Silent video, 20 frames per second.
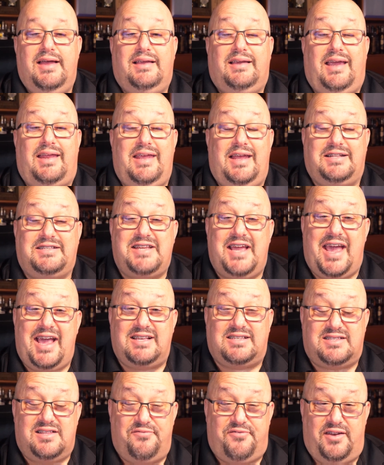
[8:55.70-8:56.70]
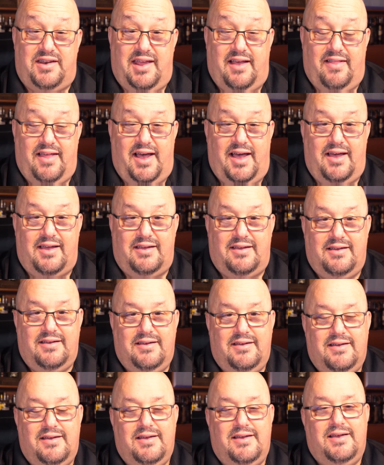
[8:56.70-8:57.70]
Can you taste the vanilla?
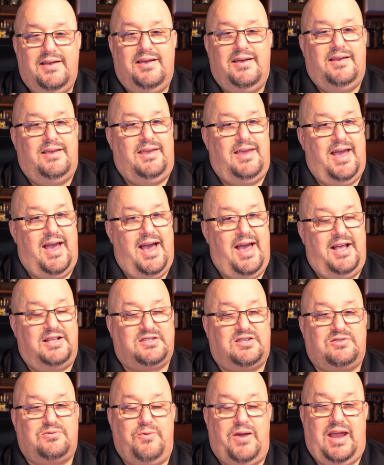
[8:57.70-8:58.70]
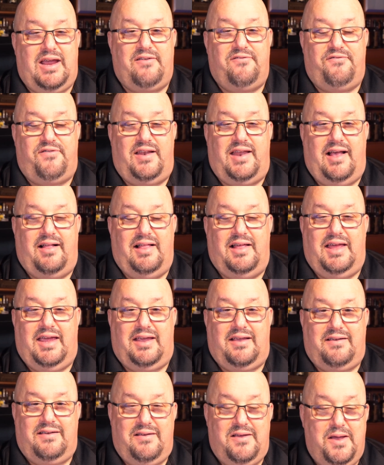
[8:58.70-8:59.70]
Yeah, it's sweet and vanilla.